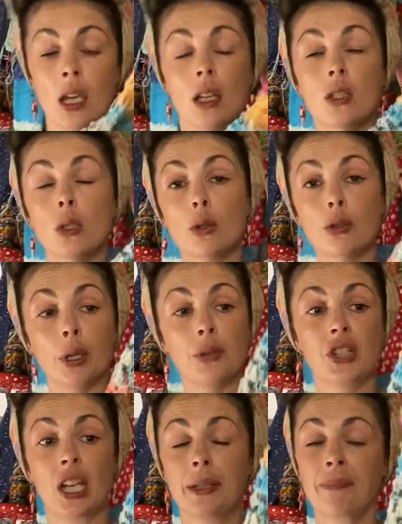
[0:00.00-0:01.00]
So
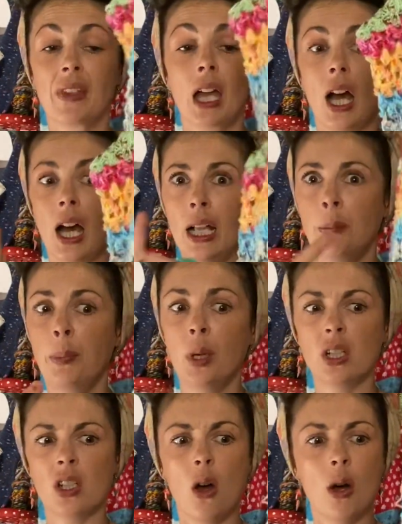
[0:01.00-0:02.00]
crochet. I'll
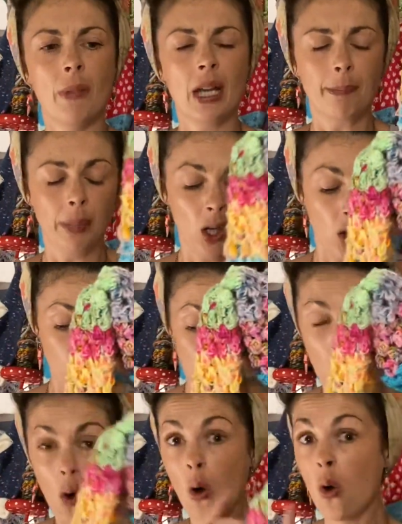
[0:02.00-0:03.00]
put on my blog
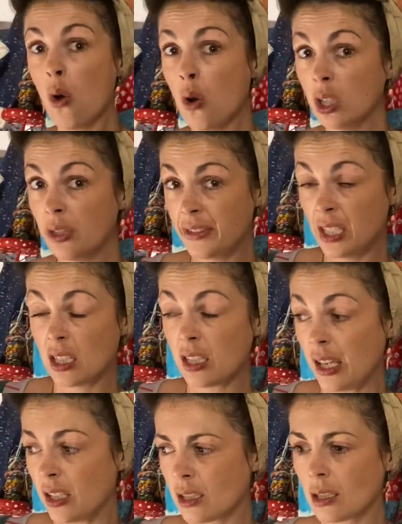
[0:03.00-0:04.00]
all of these
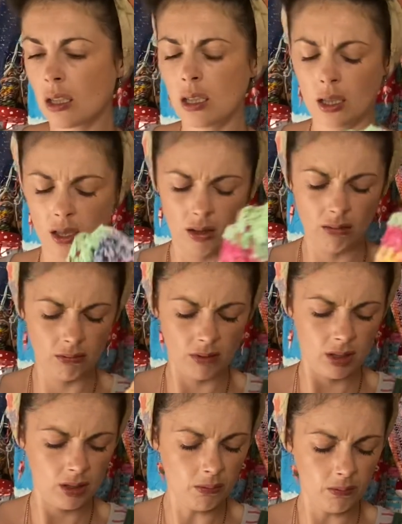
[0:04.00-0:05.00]
things so that you
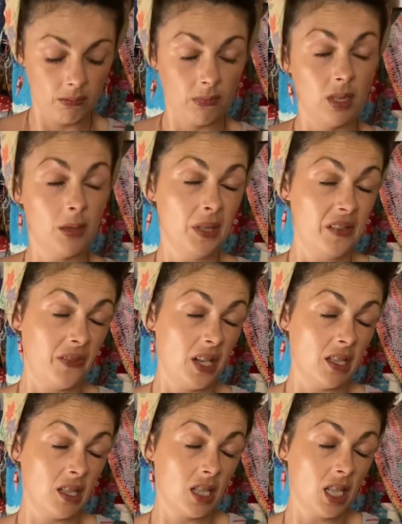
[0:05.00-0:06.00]
might
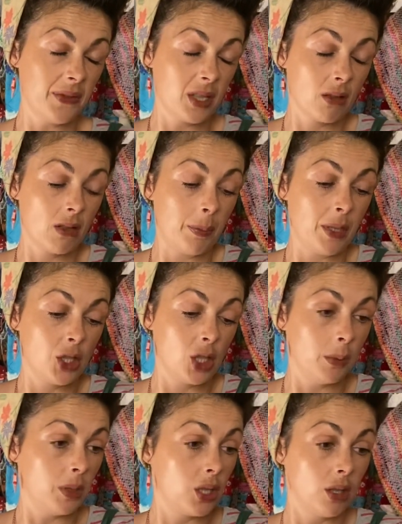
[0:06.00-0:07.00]
find yourself a scrappy
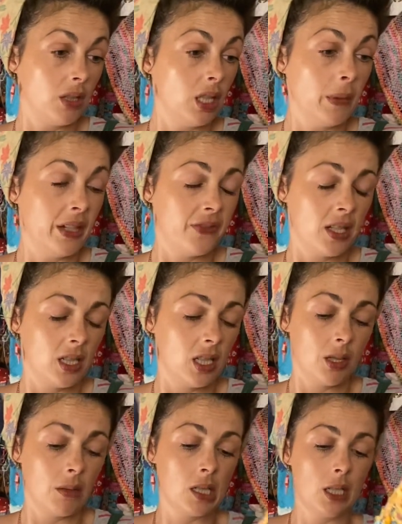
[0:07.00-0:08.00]
tube or two that you might fancy
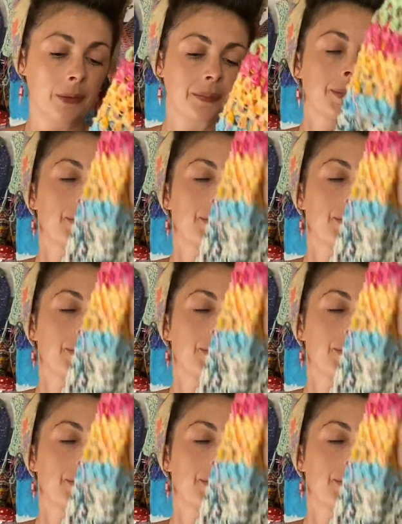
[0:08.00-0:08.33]
doing too.